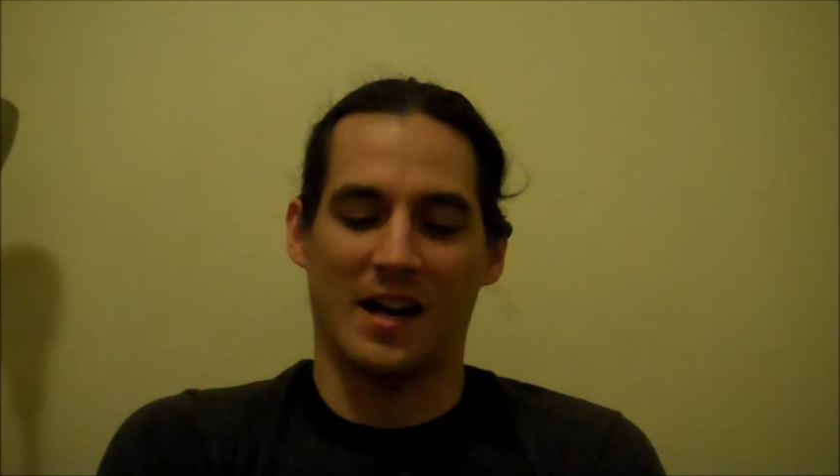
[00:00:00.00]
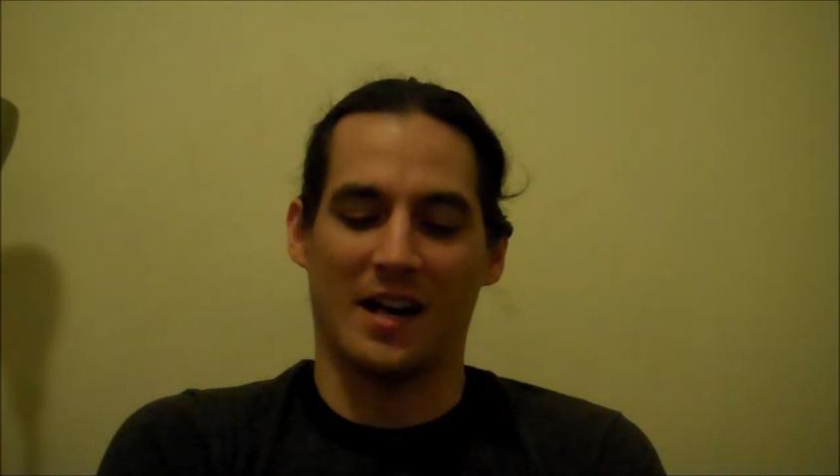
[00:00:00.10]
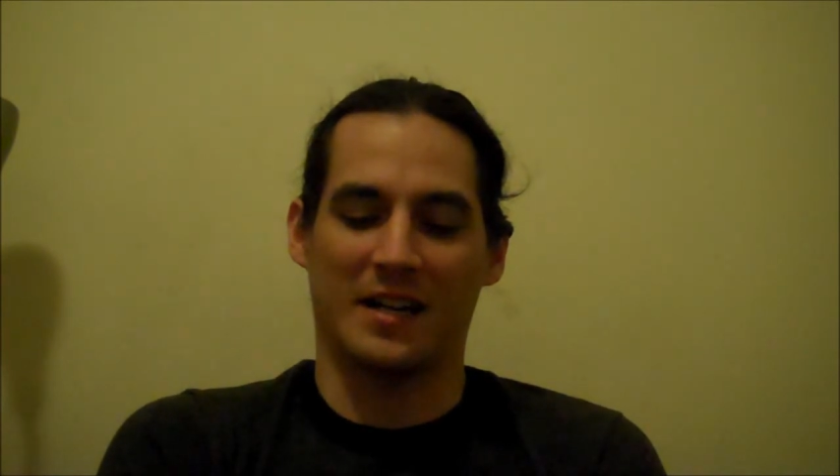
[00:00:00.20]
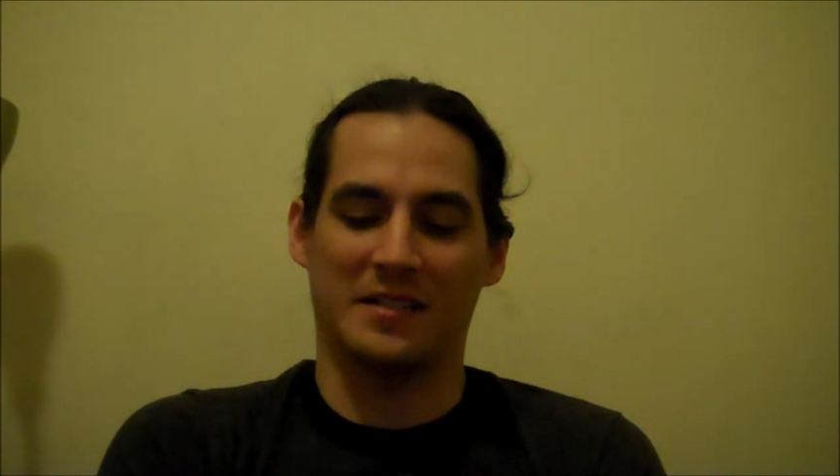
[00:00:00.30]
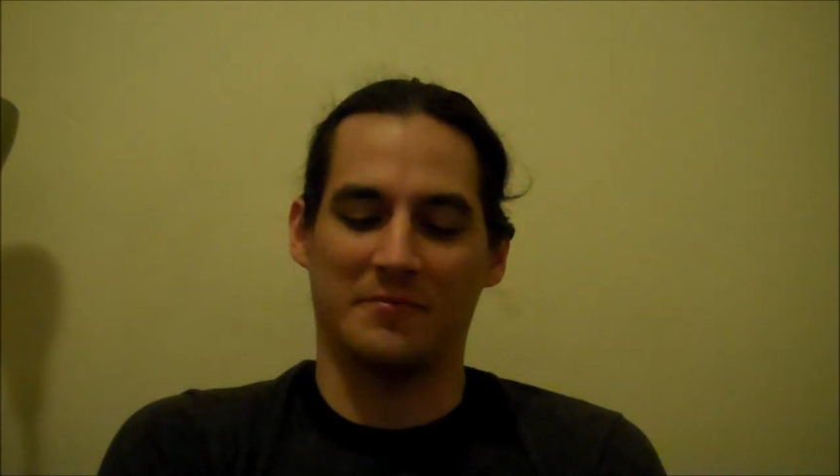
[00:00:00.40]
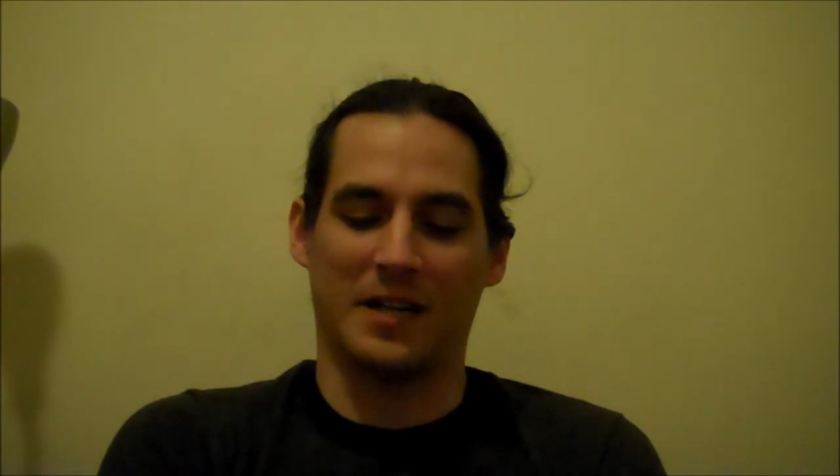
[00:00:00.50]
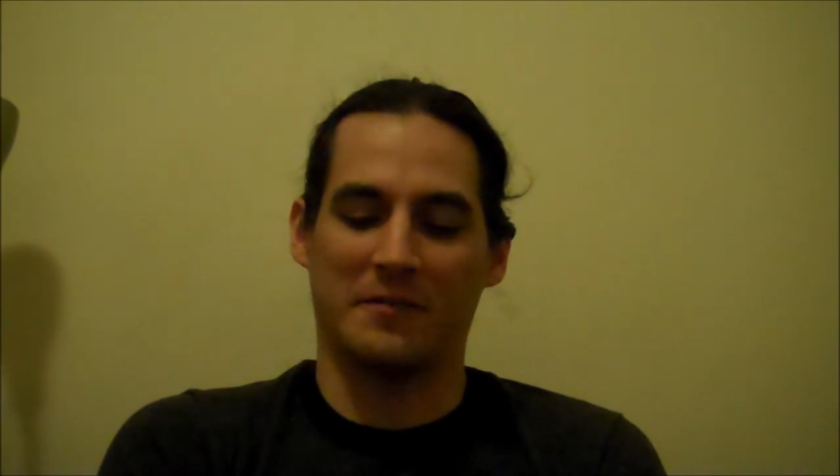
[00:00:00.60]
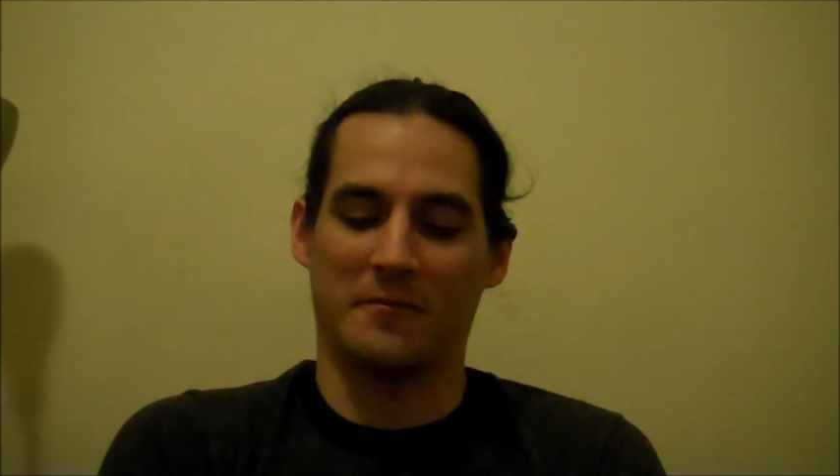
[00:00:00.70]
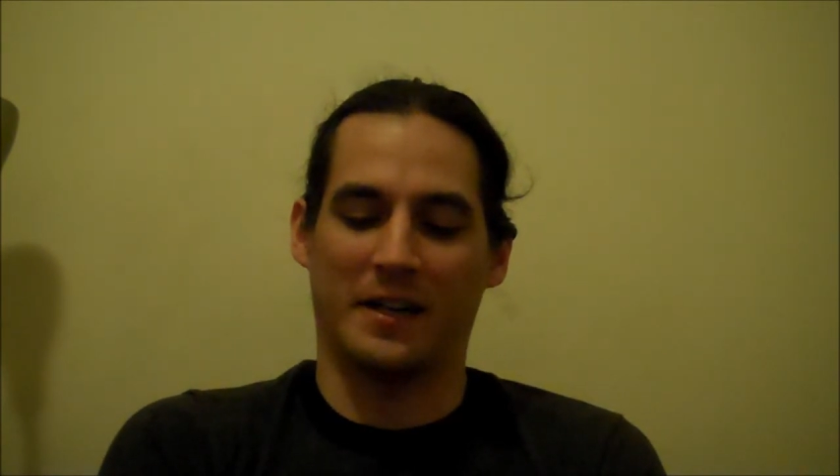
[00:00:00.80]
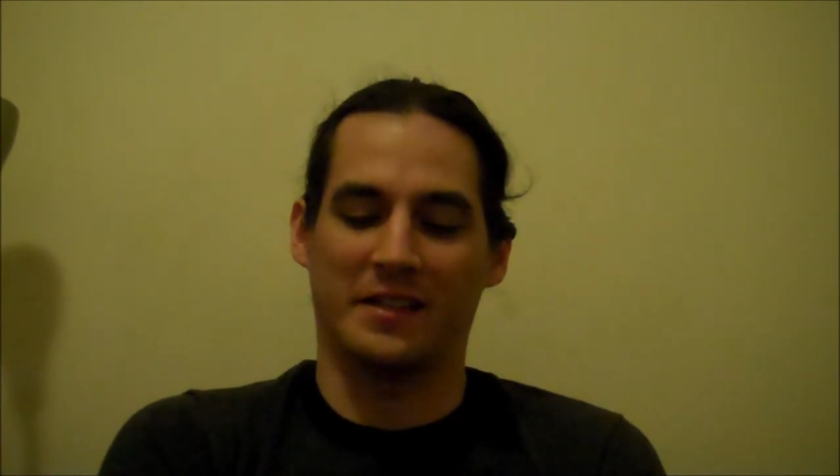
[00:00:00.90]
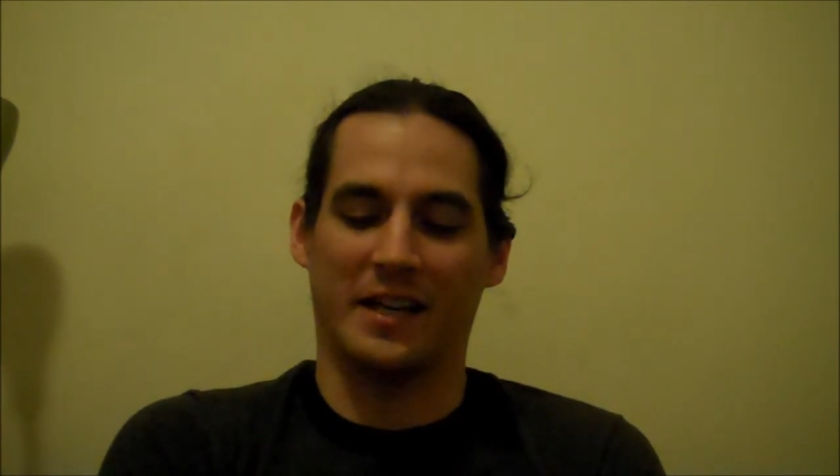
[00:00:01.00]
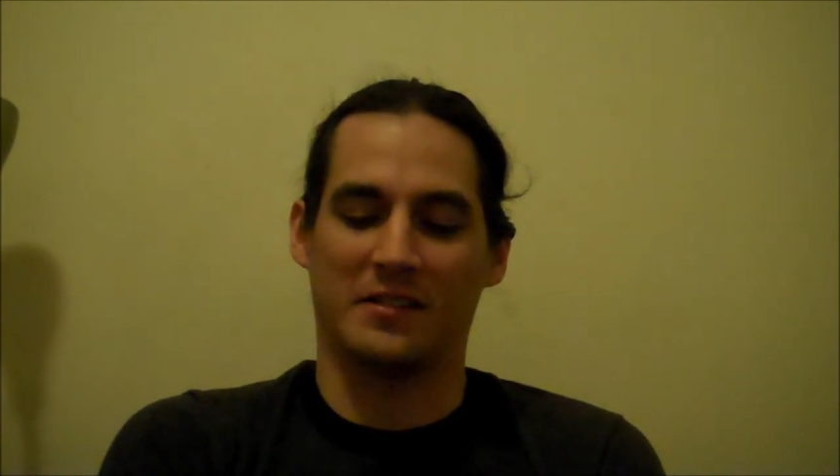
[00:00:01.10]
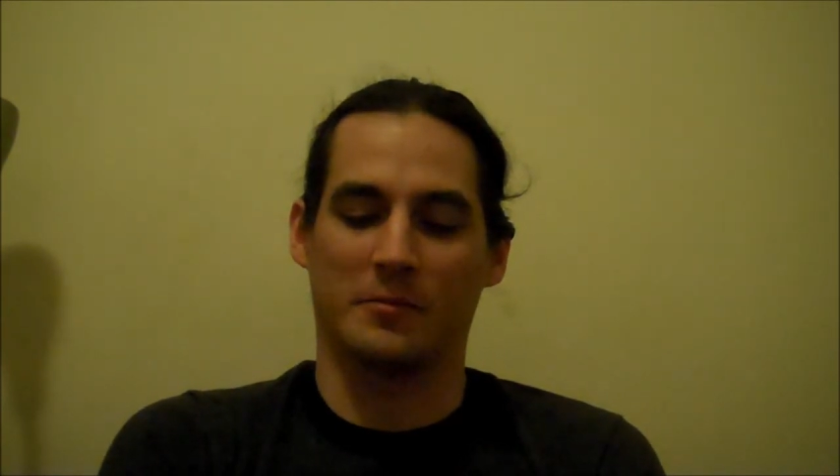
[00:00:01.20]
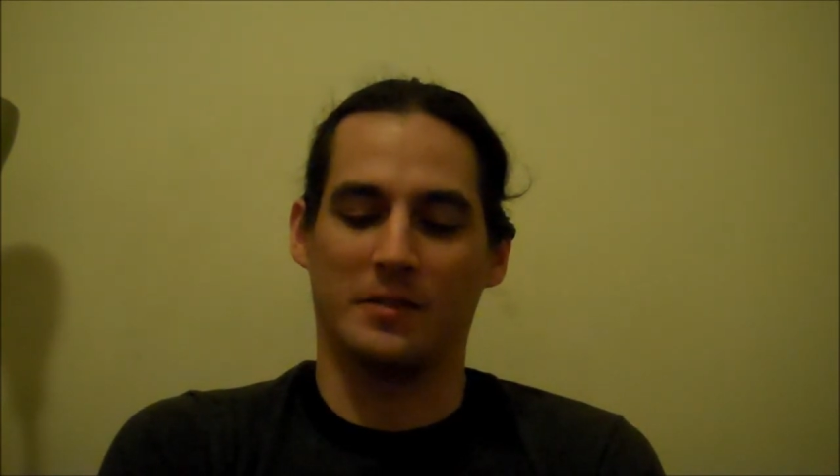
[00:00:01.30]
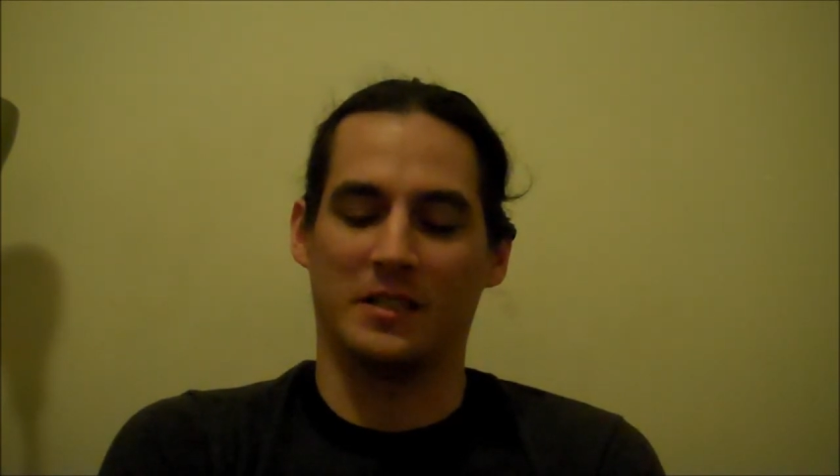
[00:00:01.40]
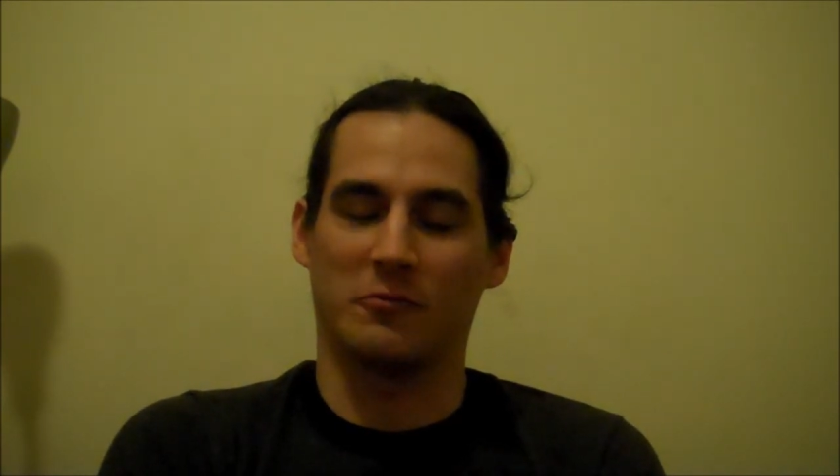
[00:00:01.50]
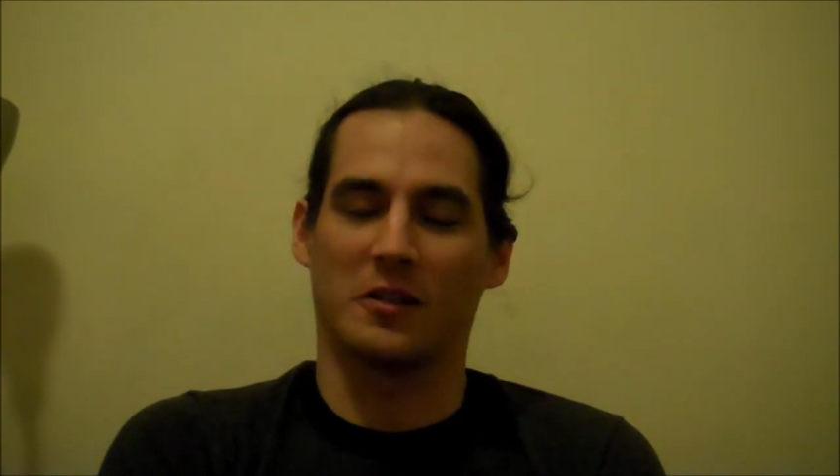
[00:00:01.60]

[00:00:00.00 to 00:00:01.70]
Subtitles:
I find that to be one